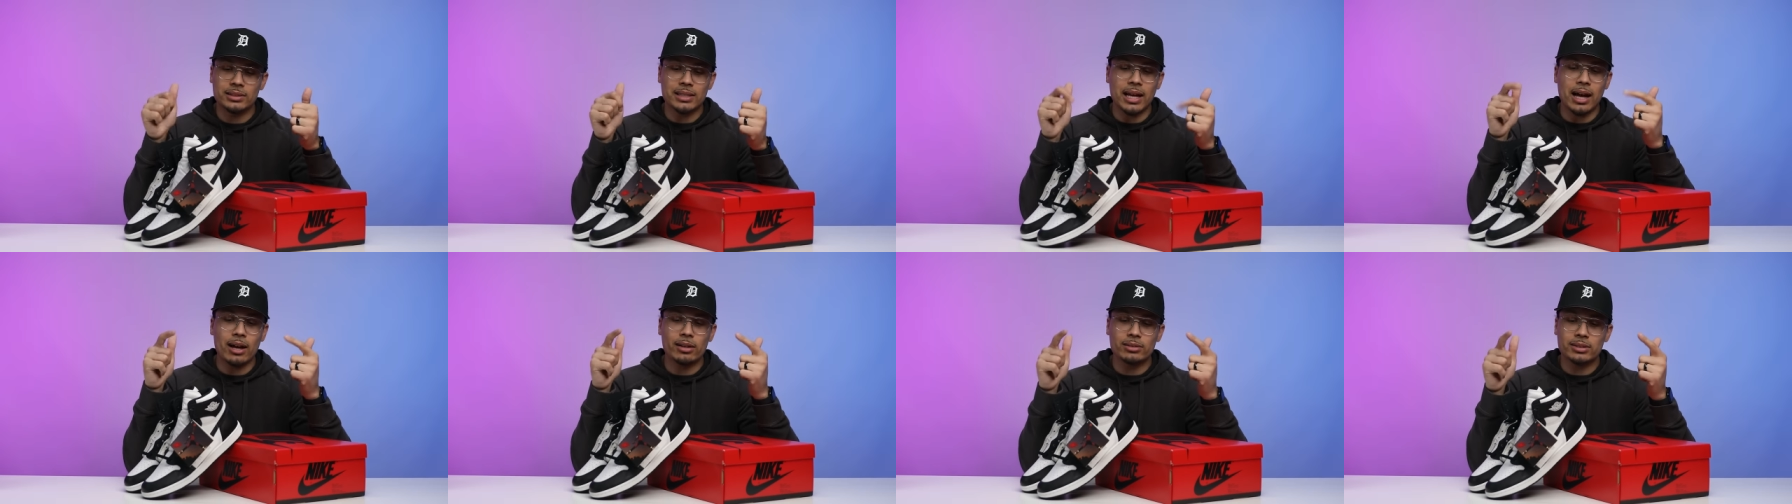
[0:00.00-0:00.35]

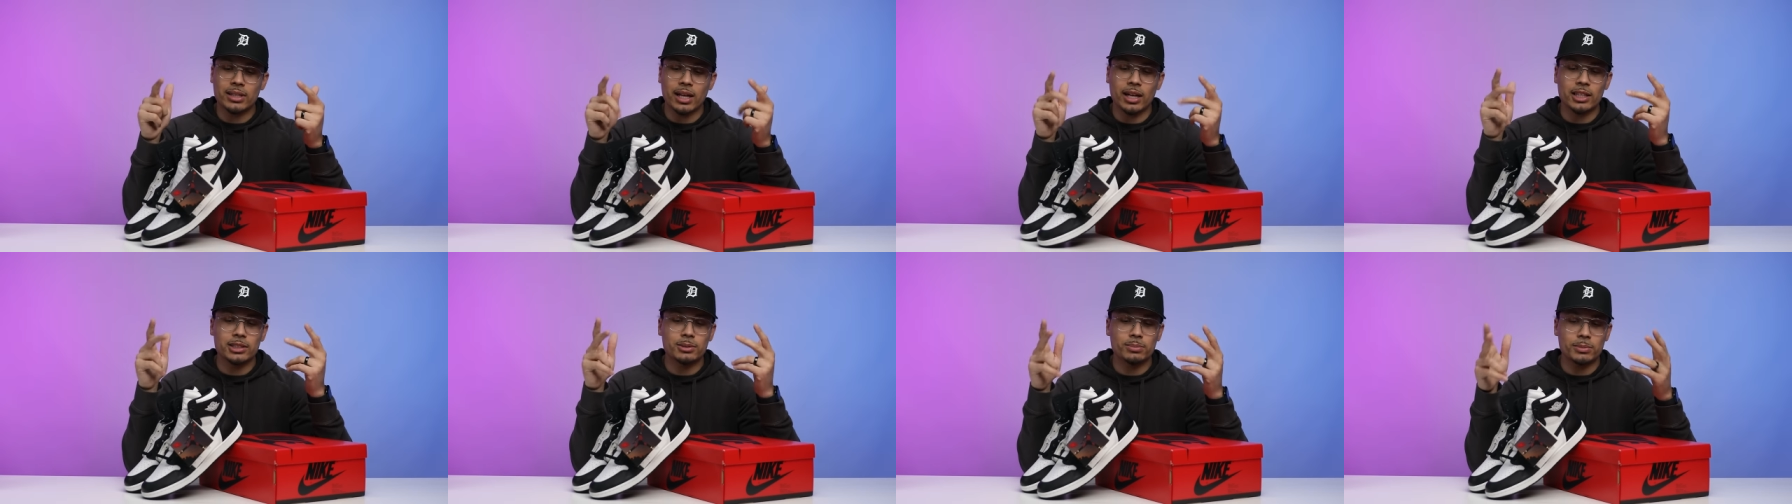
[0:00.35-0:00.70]
Styles,
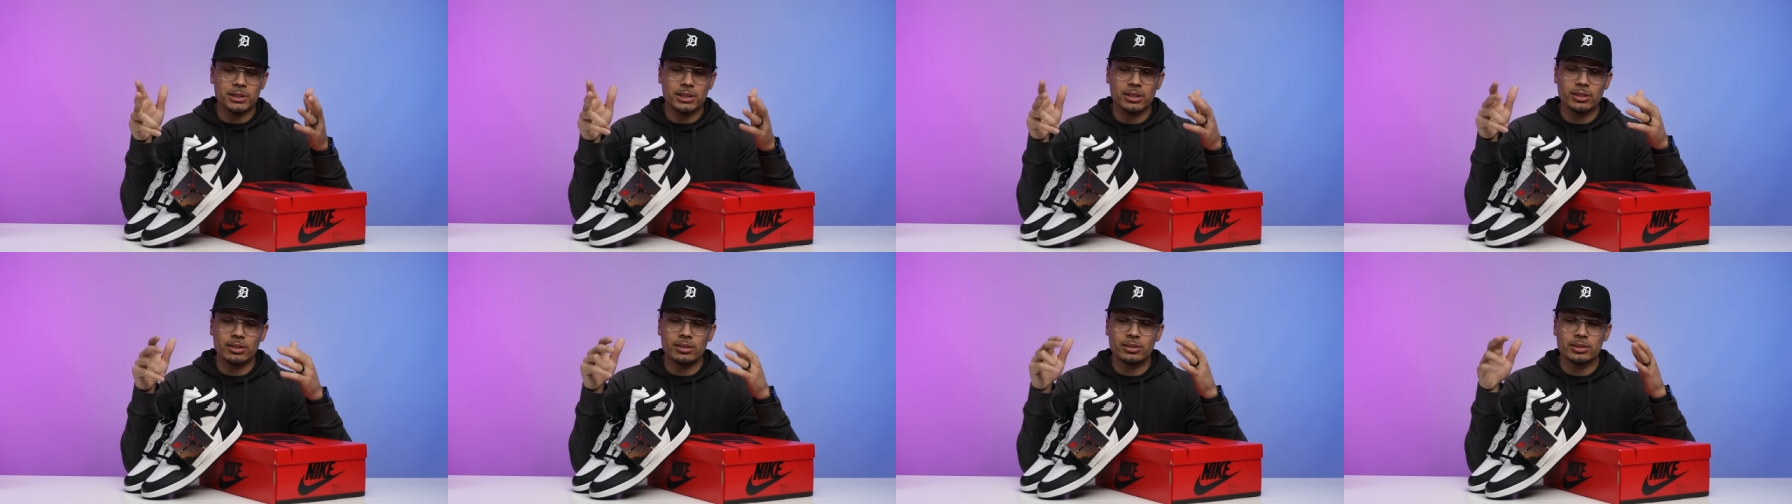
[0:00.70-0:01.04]
cuts,
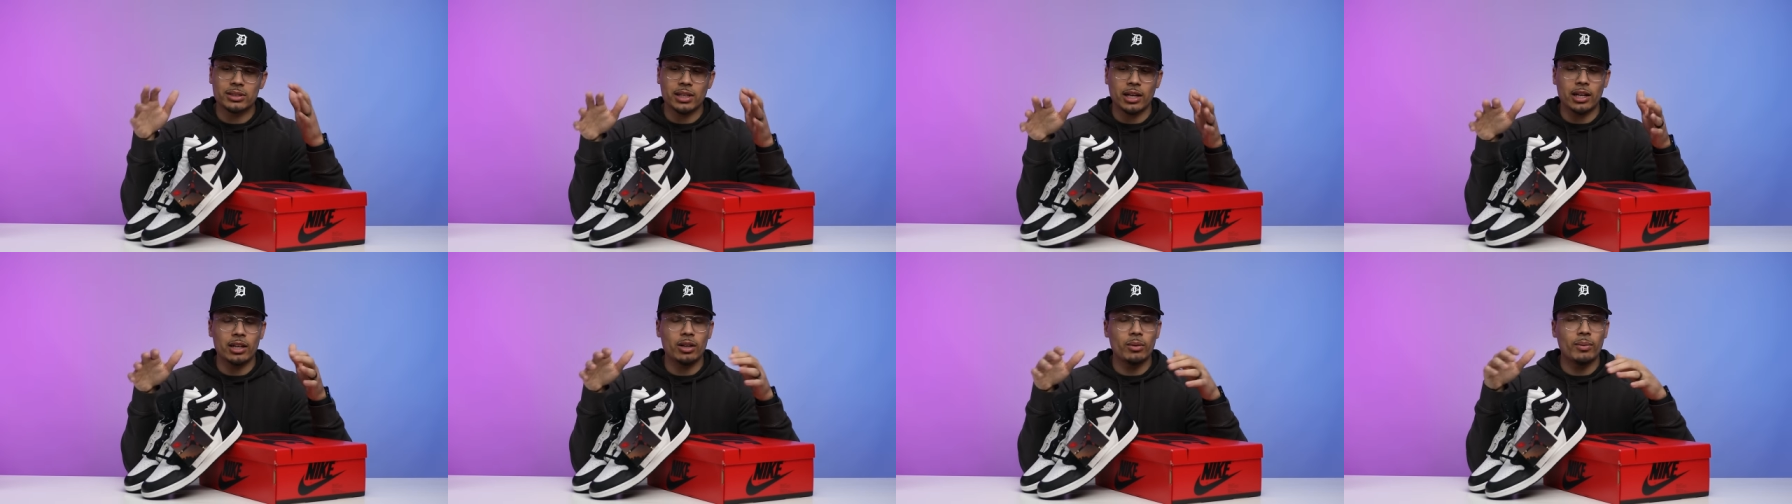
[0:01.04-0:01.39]

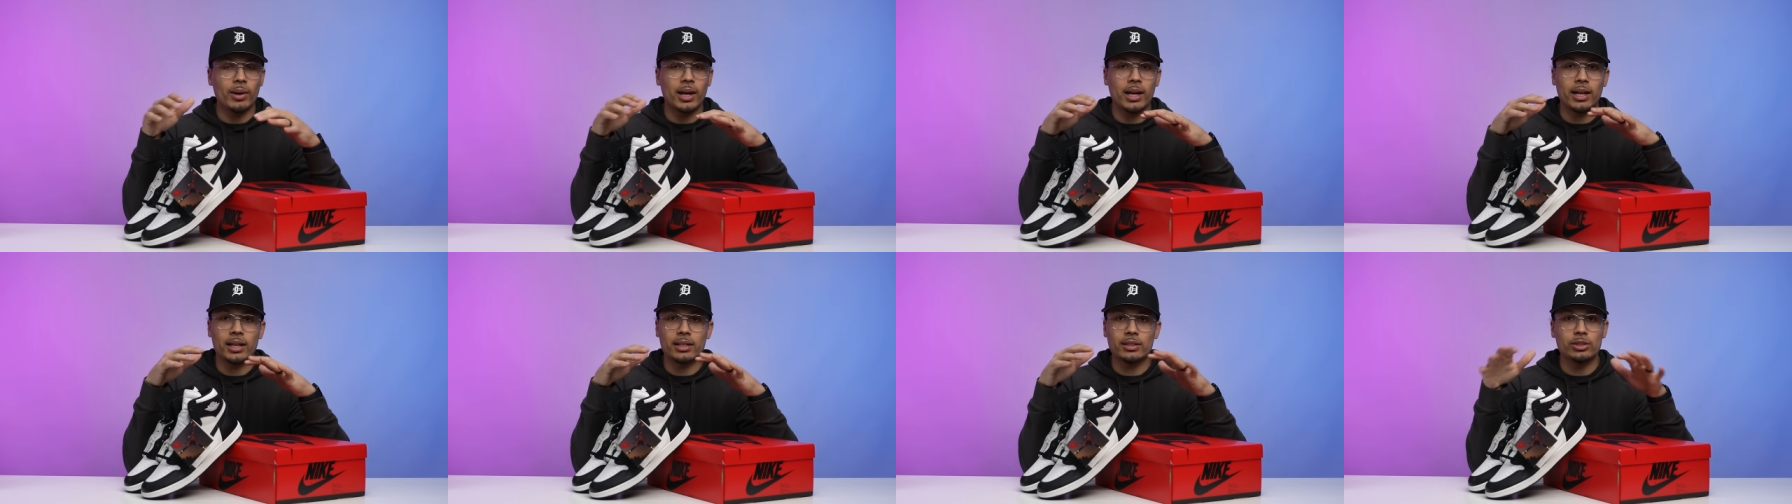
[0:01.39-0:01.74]
materials,
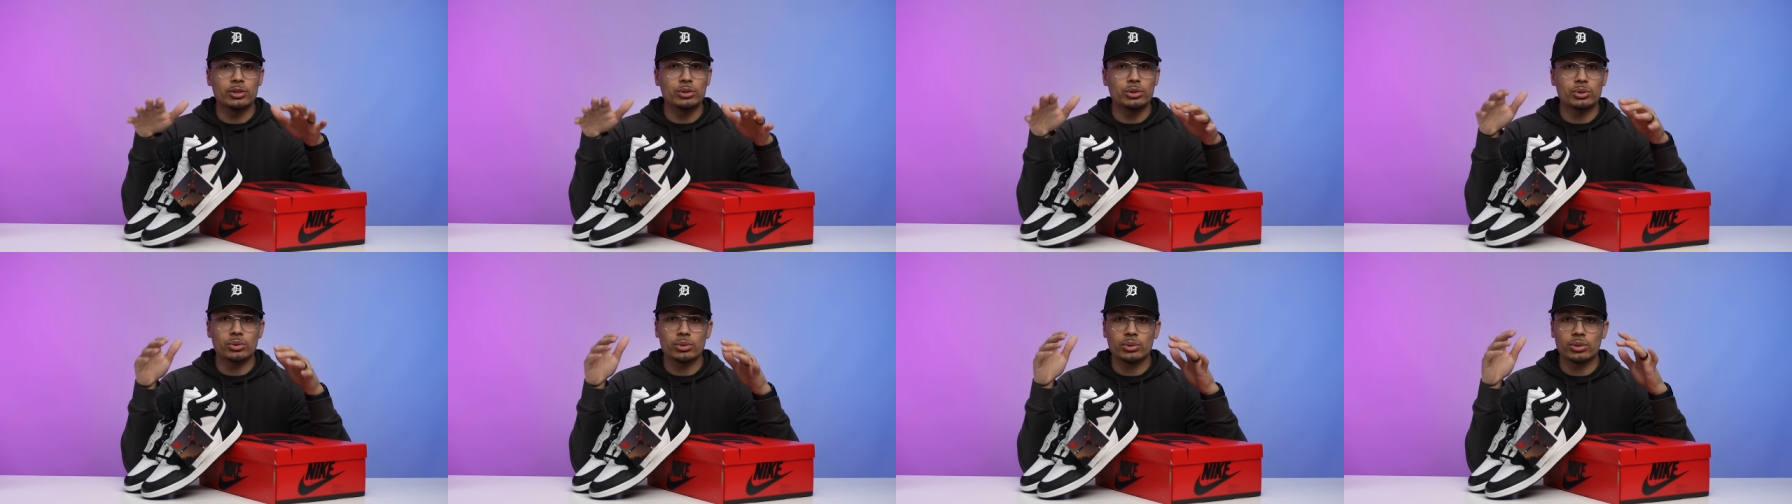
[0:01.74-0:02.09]
colorway,
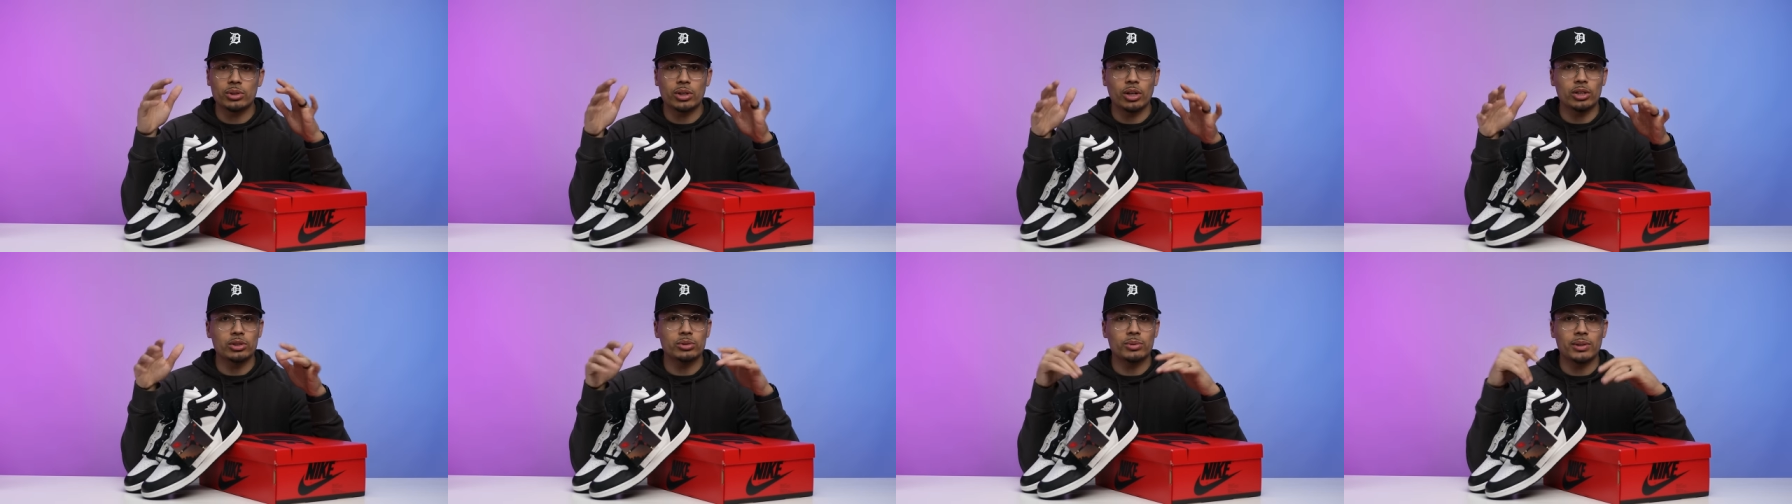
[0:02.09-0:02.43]
neutral,
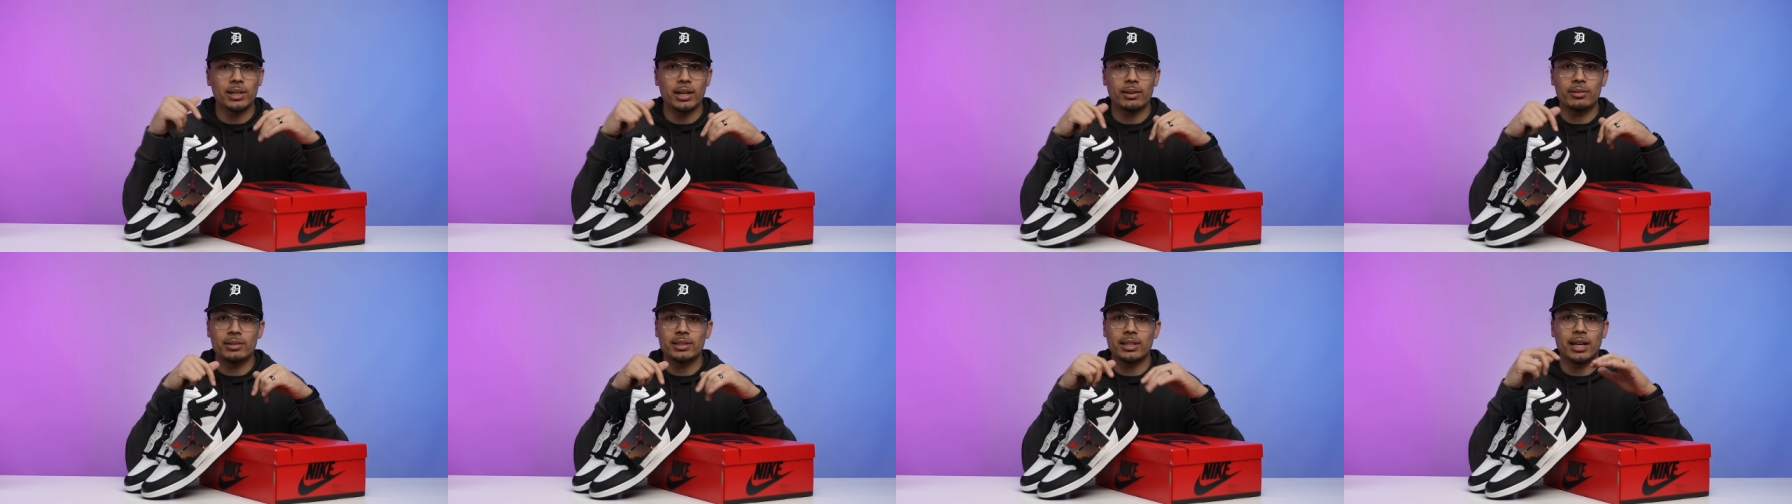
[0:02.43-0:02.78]
goes with
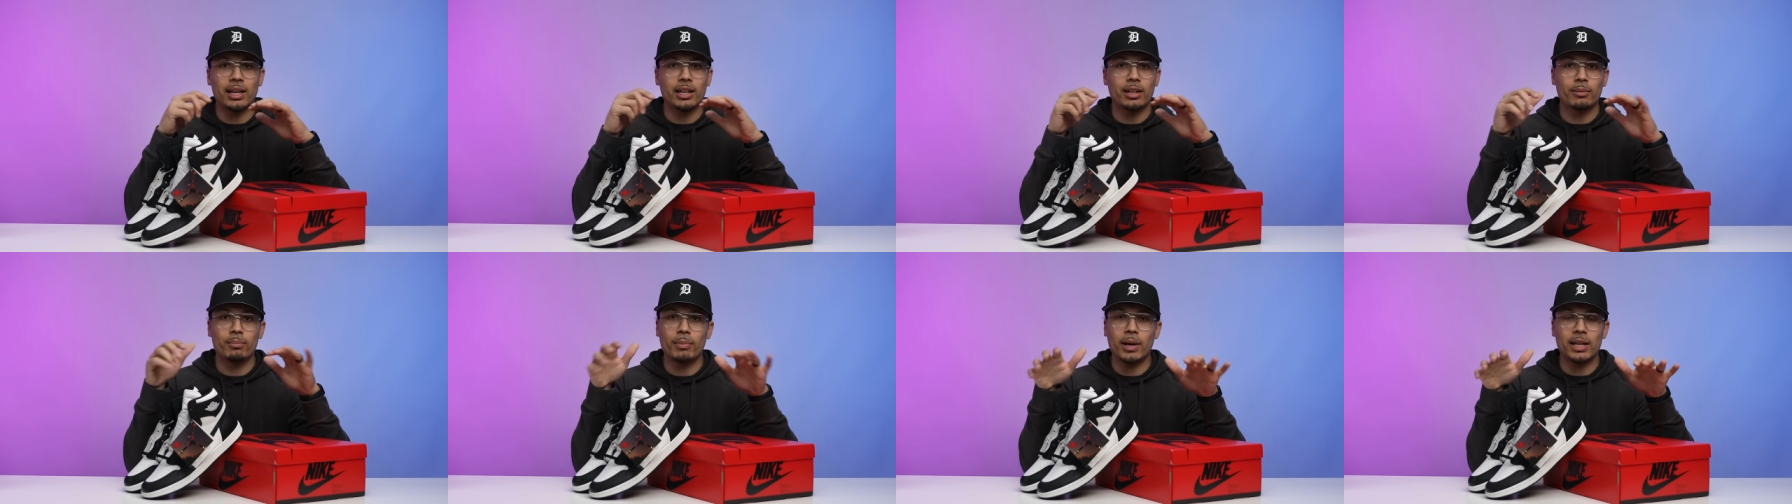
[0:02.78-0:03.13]

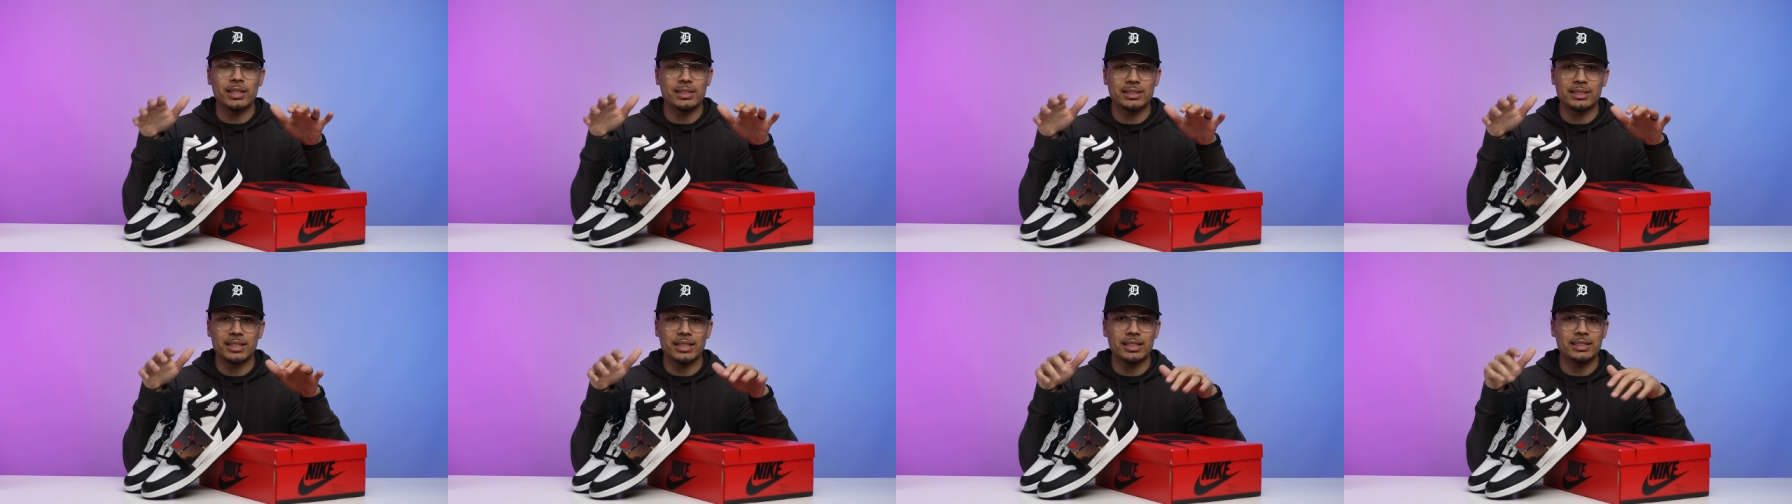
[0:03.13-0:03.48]
everything,
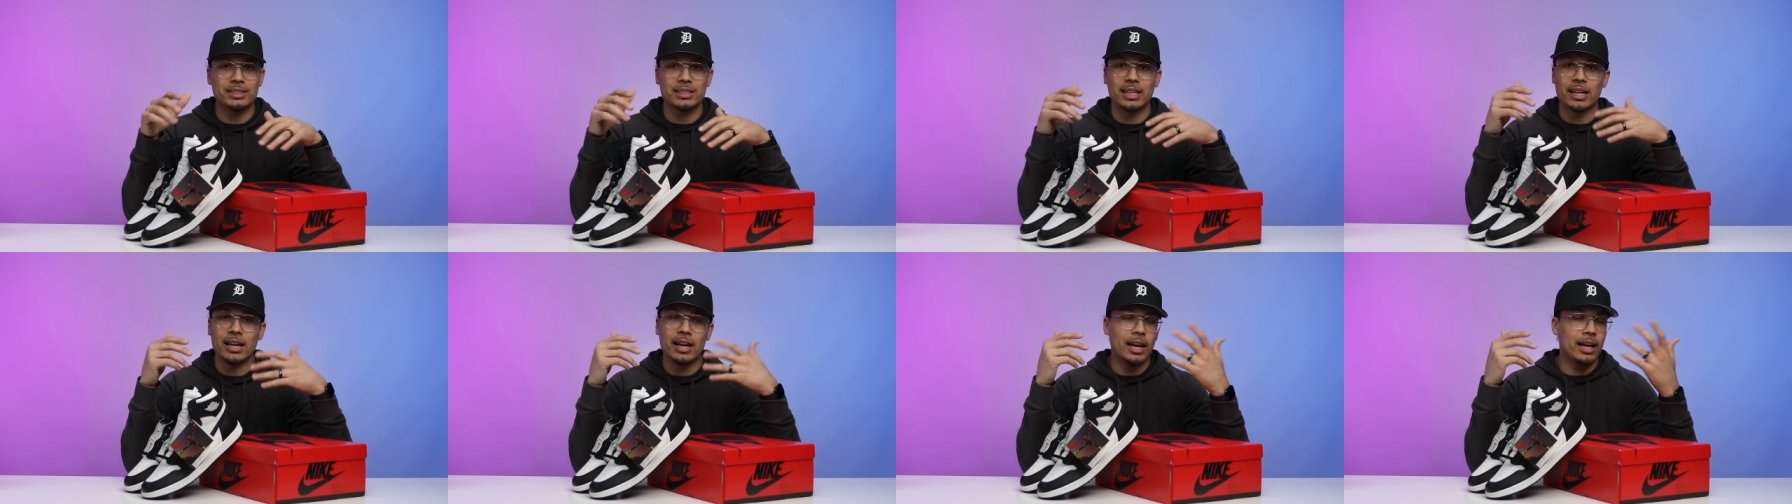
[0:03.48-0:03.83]
makes
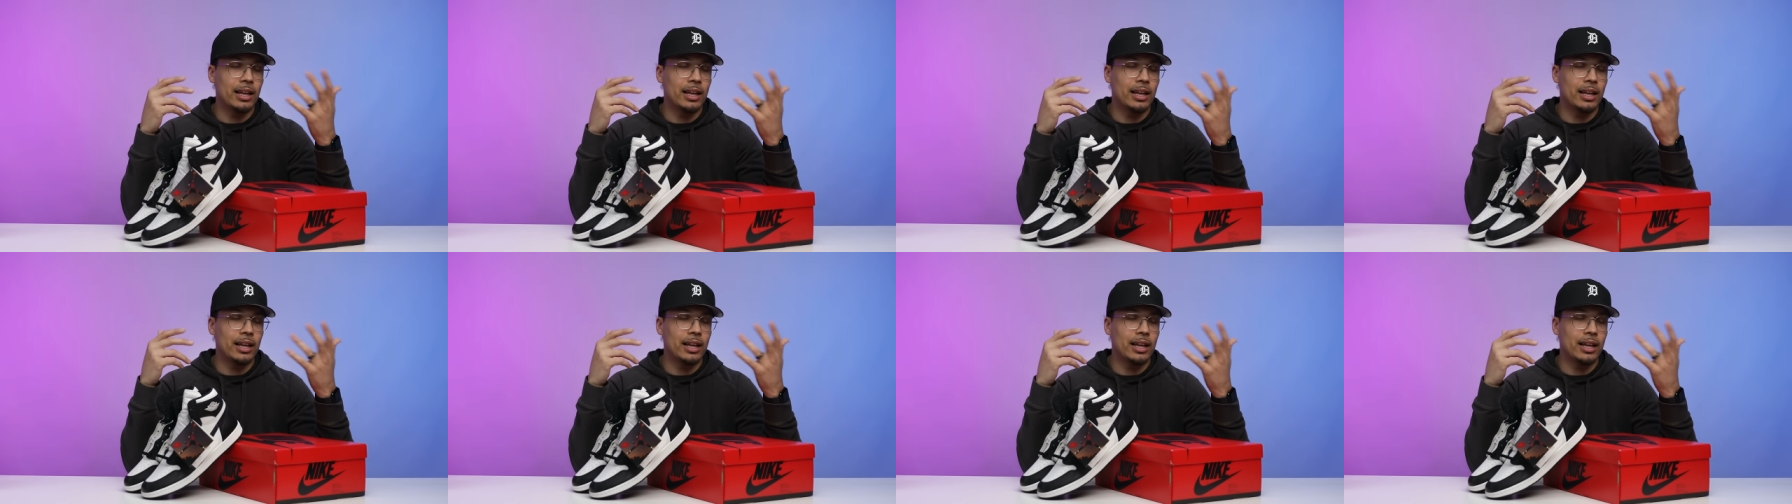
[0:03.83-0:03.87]
sense.